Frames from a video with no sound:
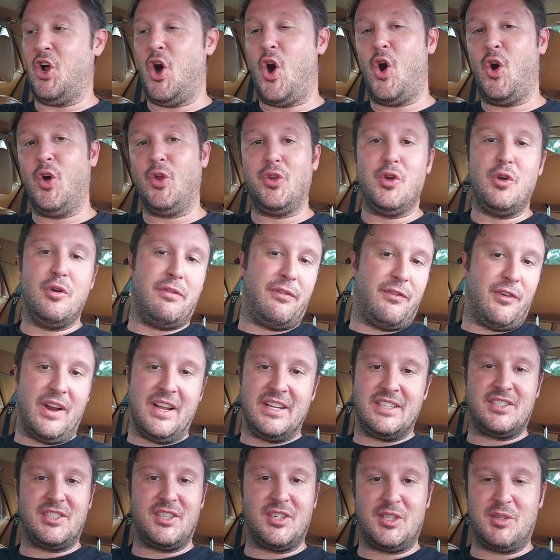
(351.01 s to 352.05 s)
All new
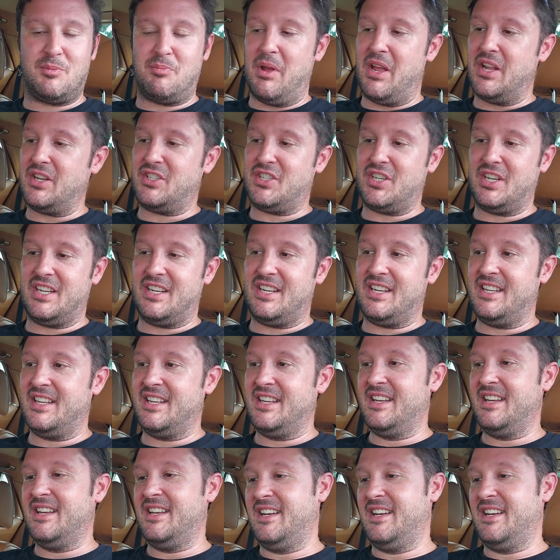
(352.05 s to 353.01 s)
front suspension,